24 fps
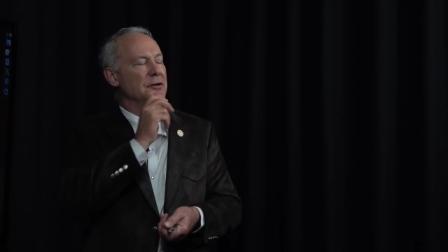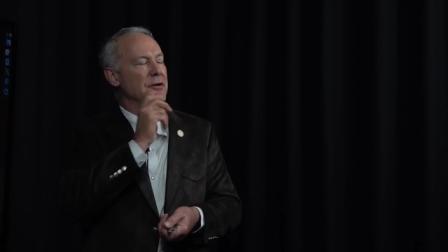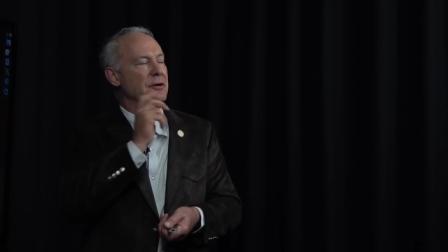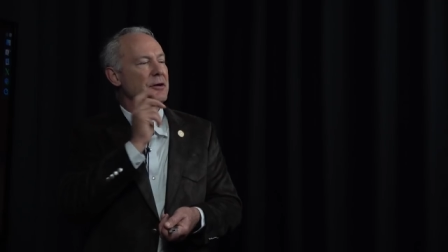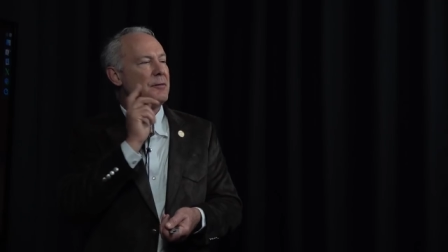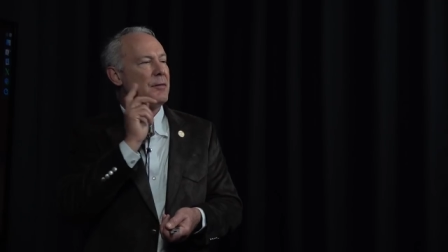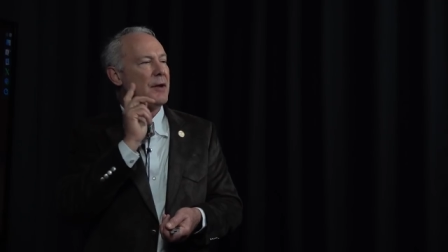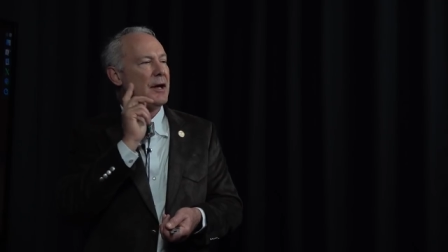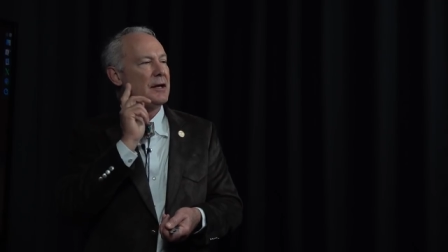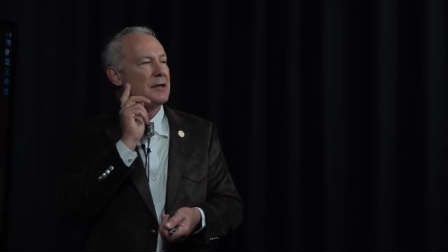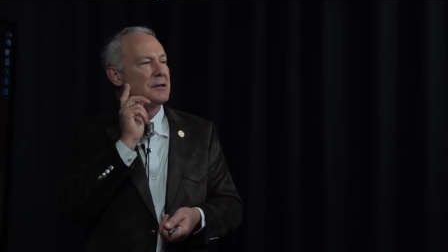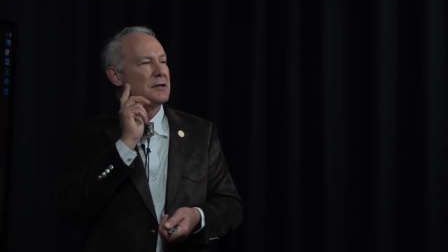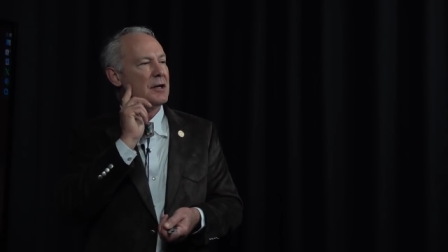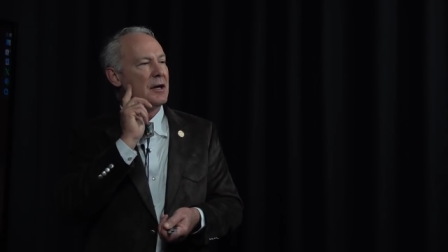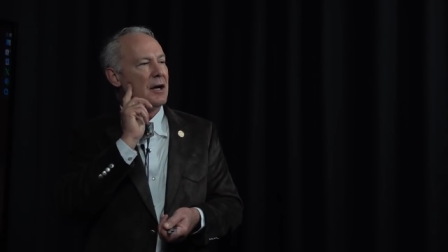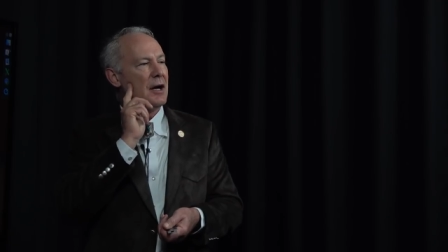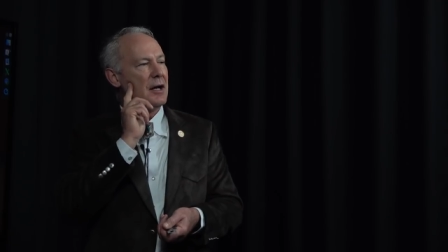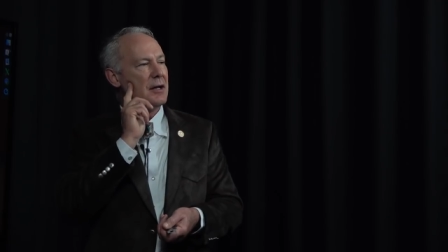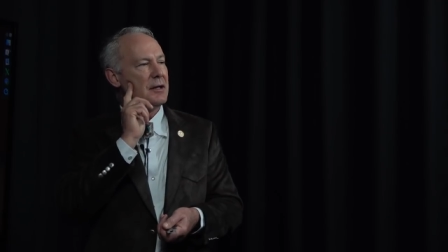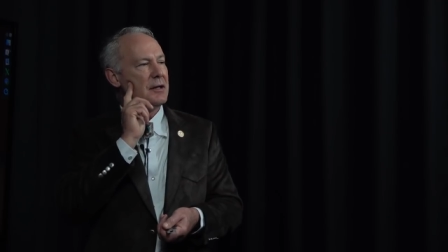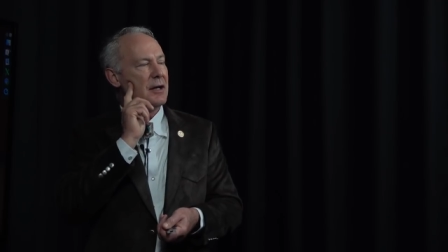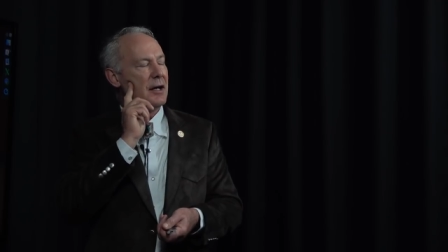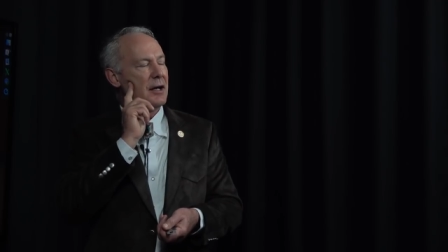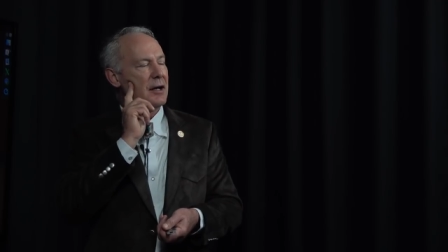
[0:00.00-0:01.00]
she makes
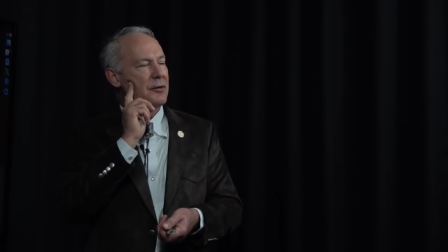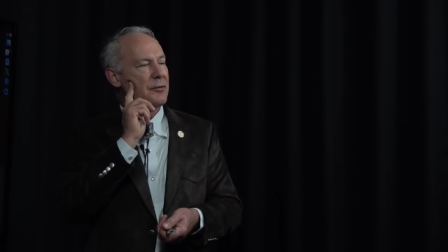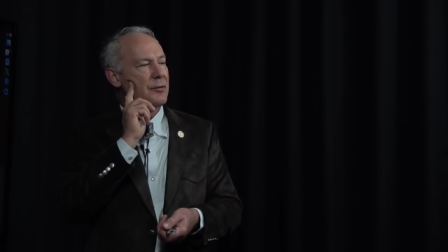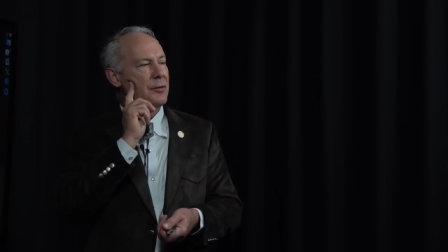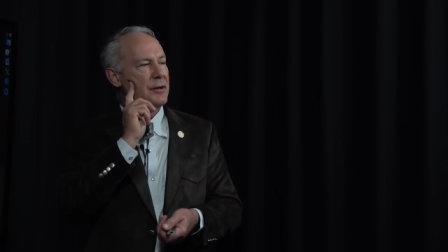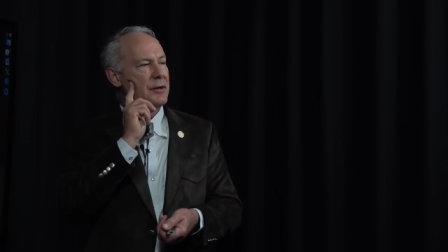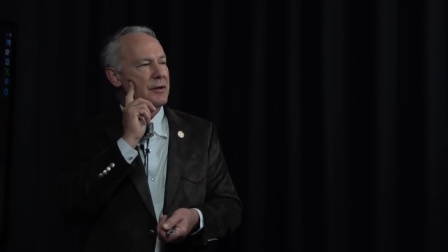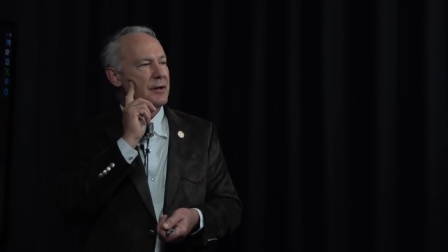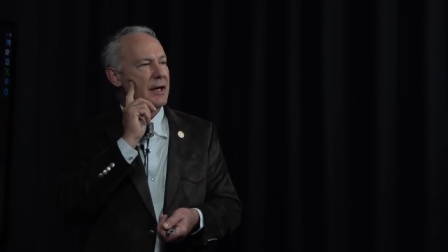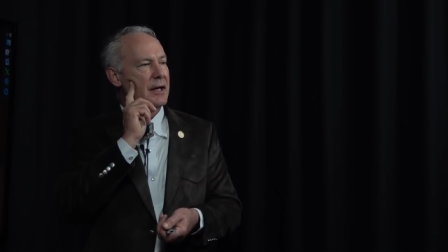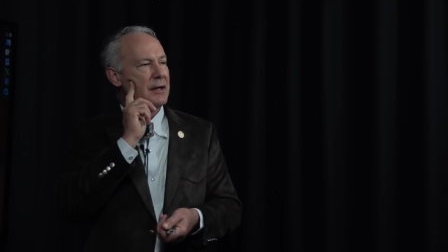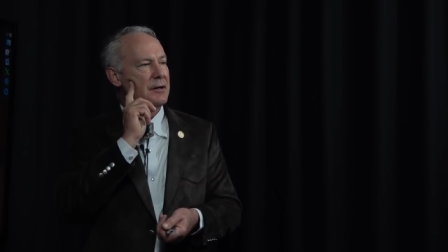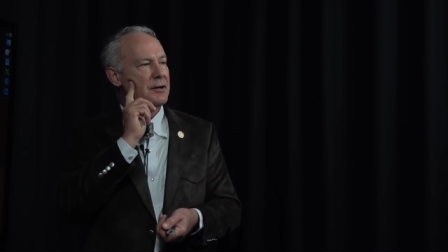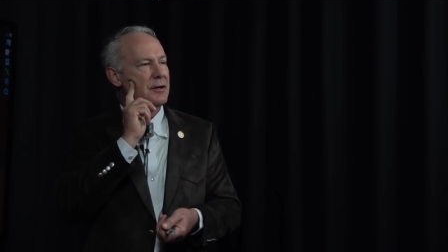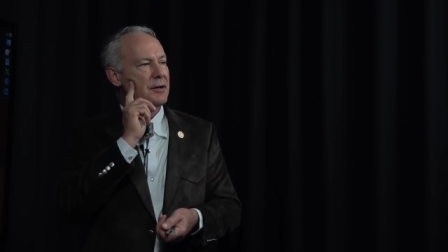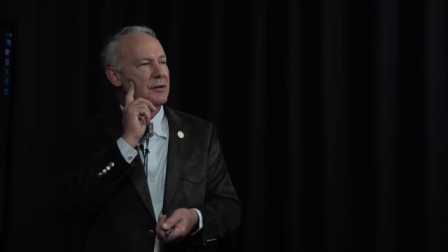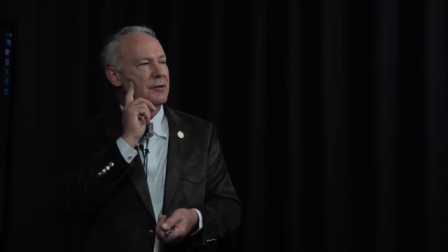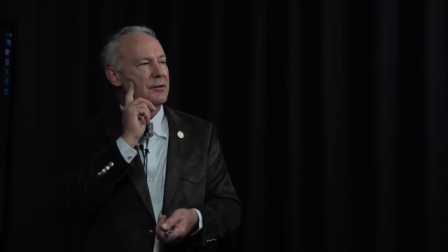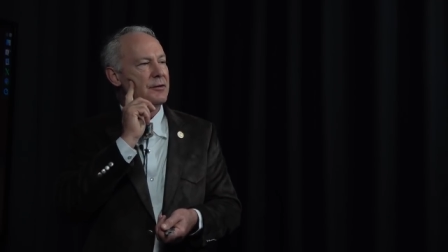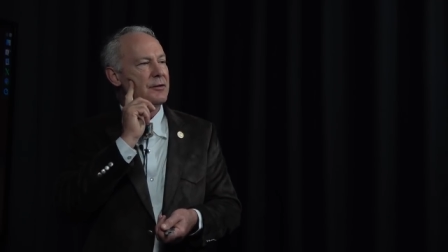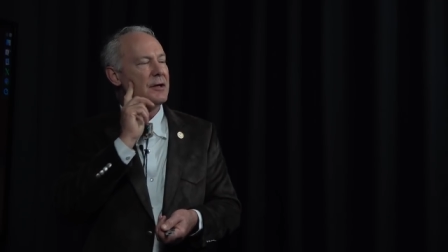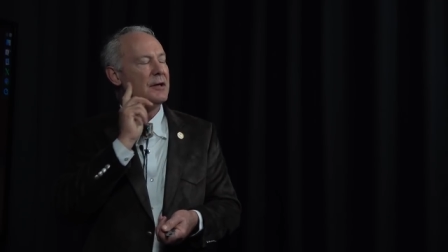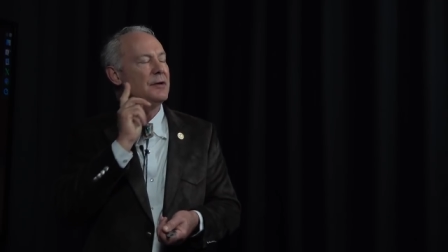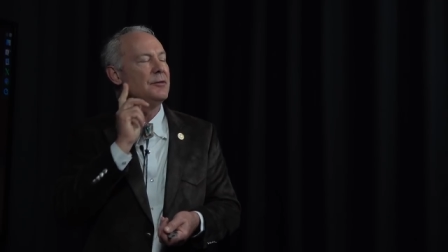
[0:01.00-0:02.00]
contact with a
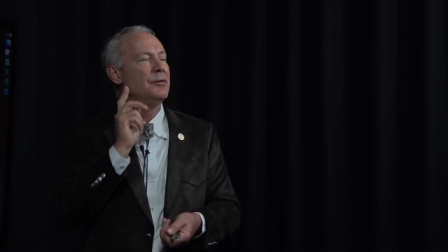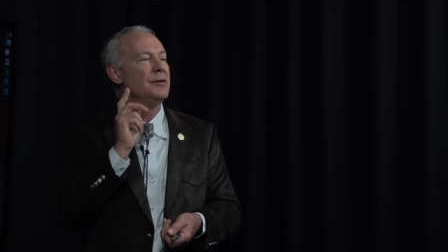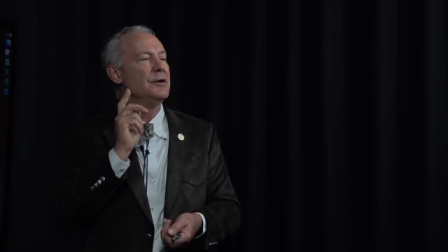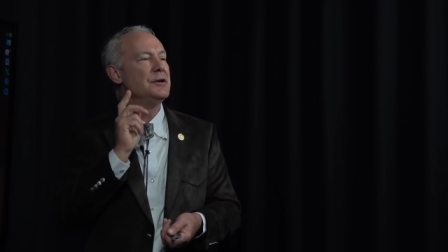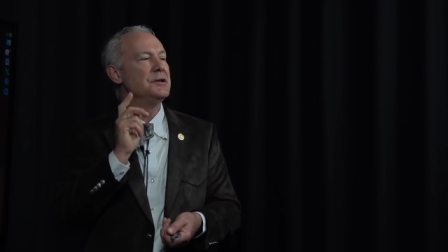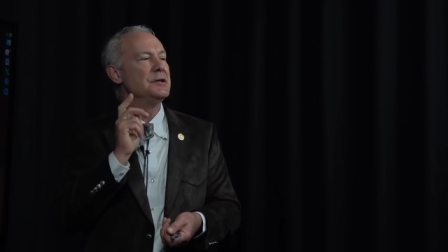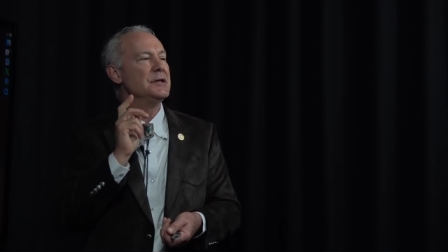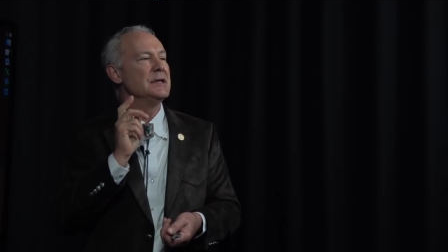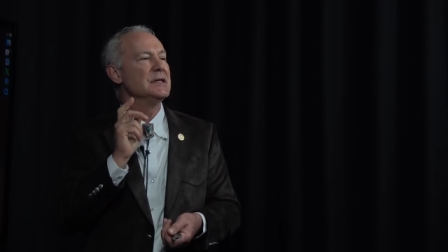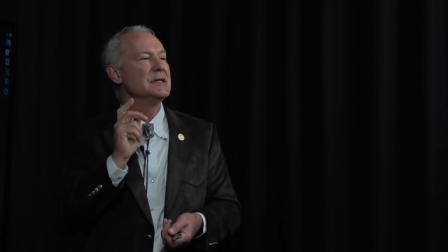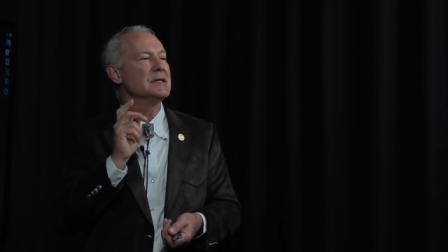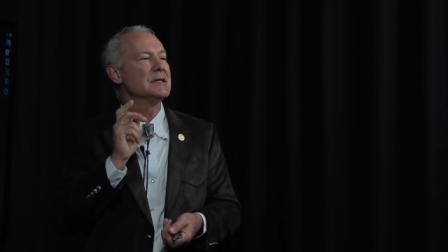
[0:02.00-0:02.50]
tooth. Then when she